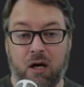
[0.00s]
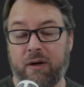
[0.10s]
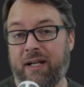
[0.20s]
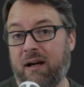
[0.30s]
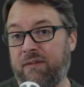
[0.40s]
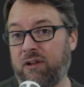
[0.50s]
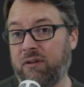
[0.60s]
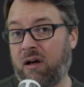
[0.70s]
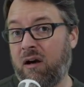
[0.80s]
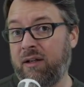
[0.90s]
Okay, now if
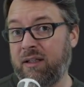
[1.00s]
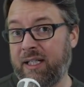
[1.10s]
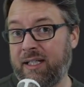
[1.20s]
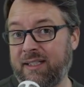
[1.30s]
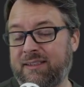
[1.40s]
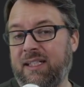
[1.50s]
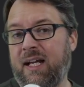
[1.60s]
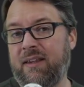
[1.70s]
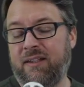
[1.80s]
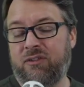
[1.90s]
you're on Linux,
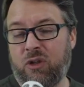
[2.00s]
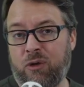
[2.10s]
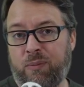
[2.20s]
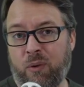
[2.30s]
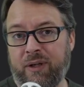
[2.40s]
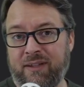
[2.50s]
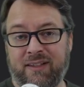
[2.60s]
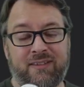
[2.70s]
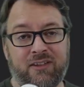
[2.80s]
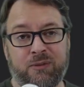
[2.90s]
this node port is
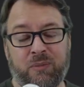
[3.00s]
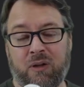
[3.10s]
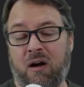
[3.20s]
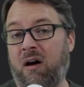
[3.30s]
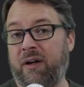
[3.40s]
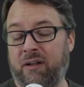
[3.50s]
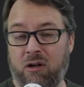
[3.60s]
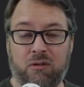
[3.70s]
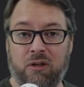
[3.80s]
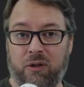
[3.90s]
accessible on
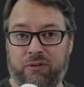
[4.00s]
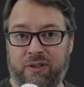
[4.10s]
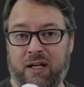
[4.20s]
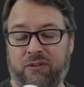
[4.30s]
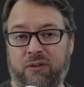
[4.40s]
localhost now.